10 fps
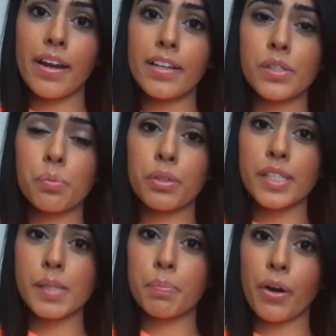And it's
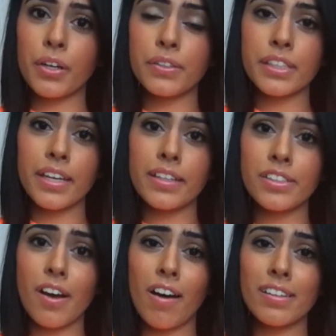really sparkly, and
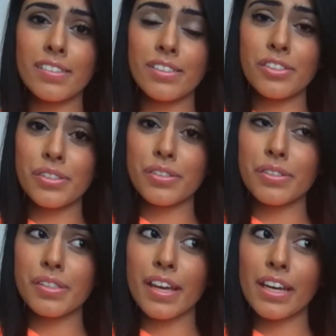it honestly just
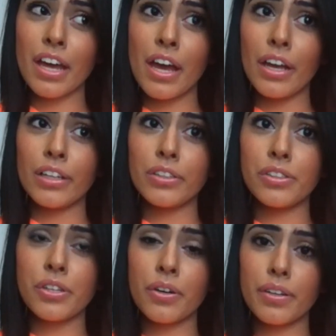looks like
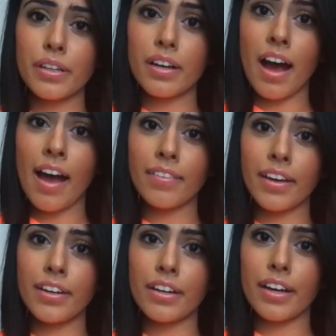you took
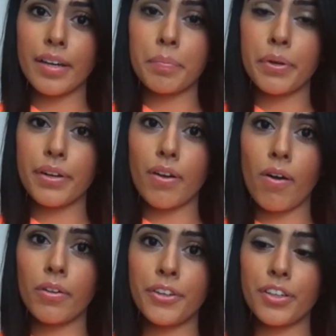highlighter and put it
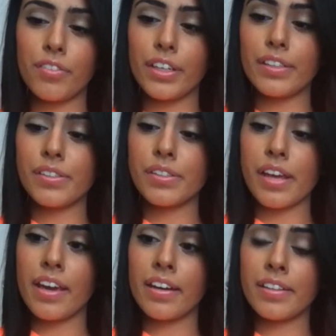all on your face,
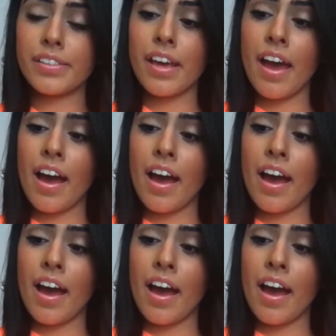and